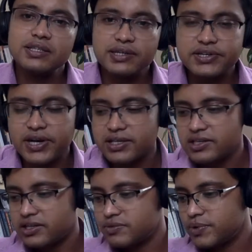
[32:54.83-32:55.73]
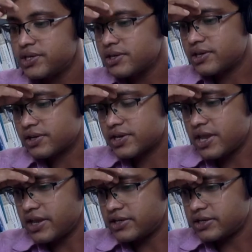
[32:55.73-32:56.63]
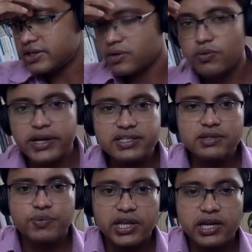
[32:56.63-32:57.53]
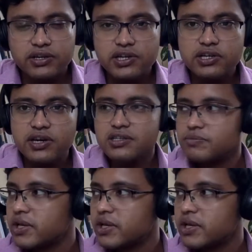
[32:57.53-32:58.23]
a trust has been created. Now, why is it precatory trust?